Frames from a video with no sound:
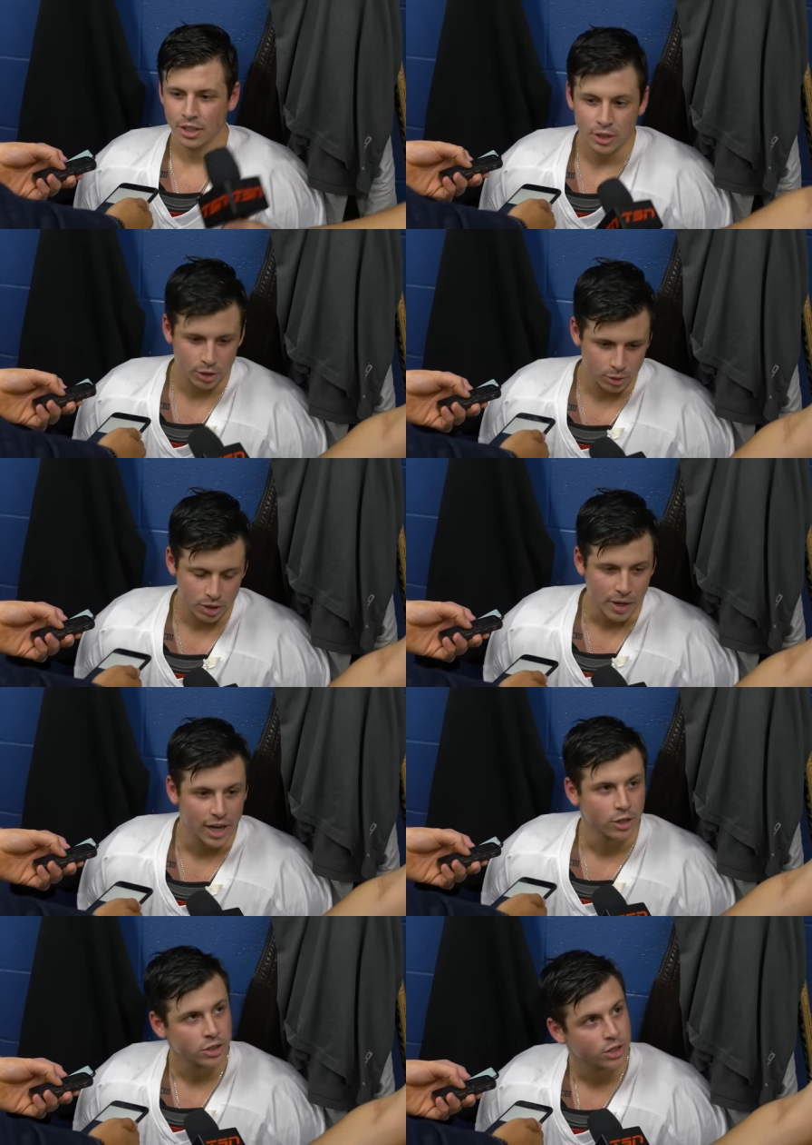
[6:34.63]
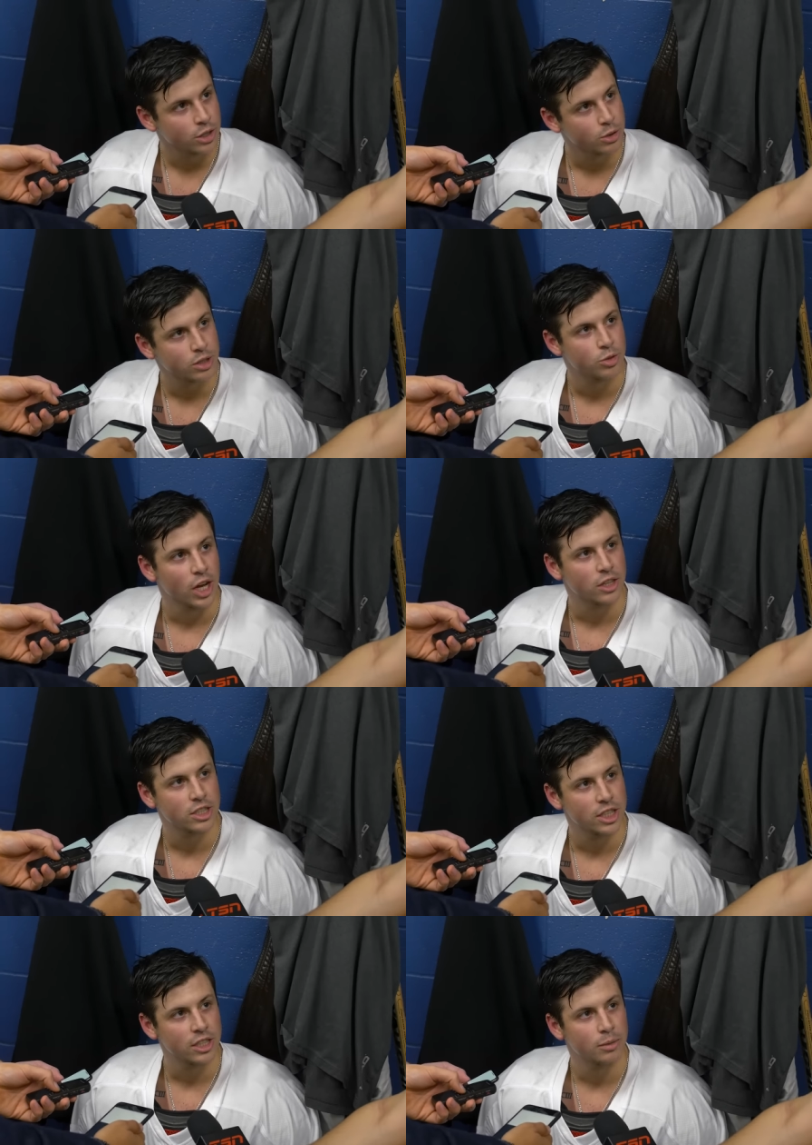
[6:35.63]
You know, there were some haters, there was some
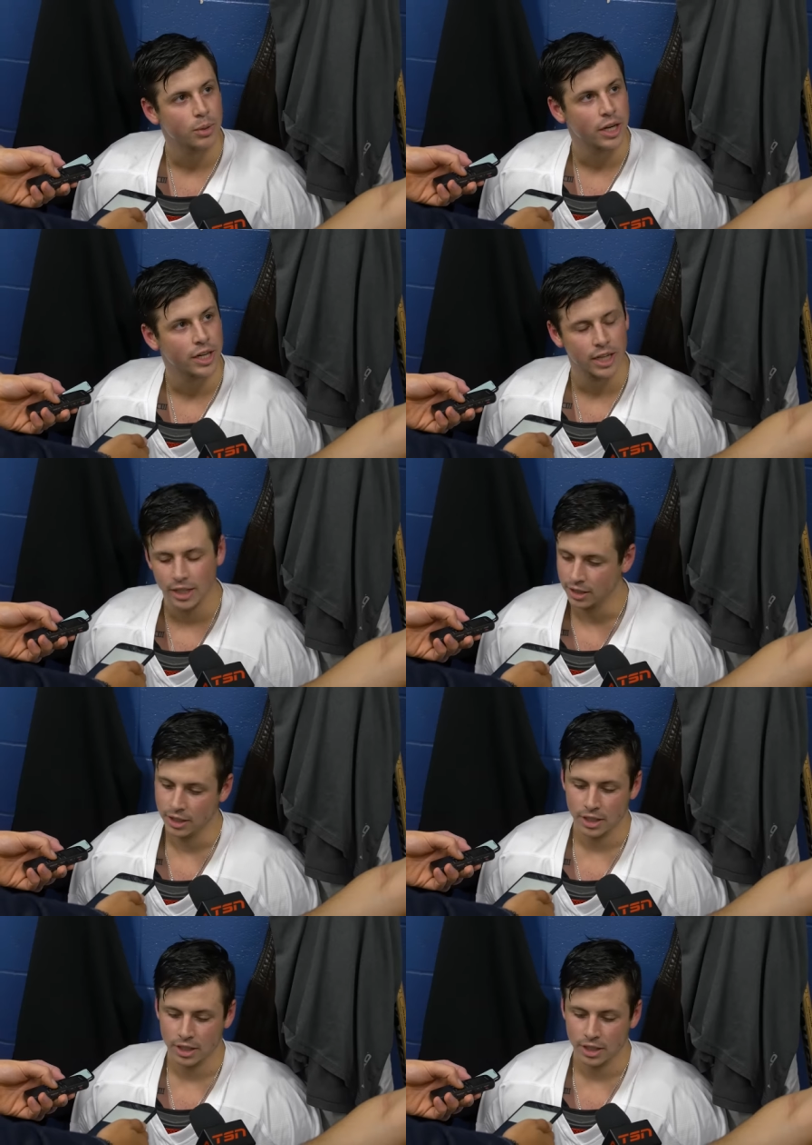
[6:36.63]
jealousy, but uh,